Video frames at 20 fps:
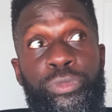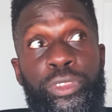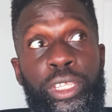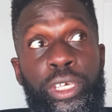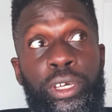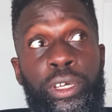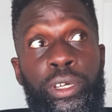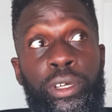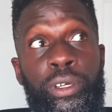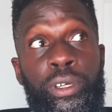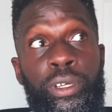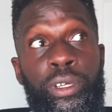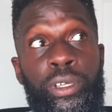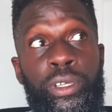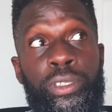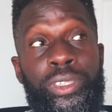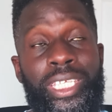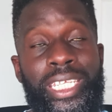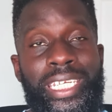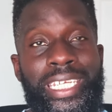the
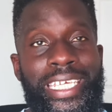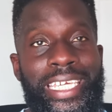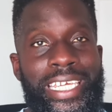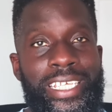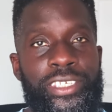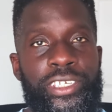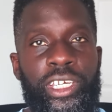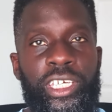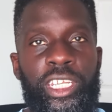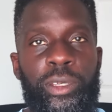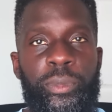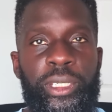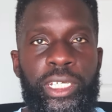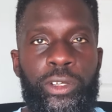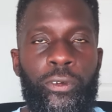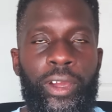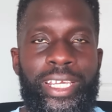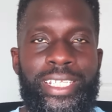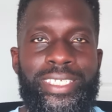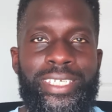the needs are going to be
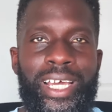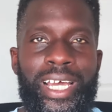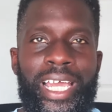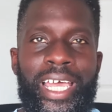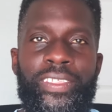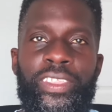greater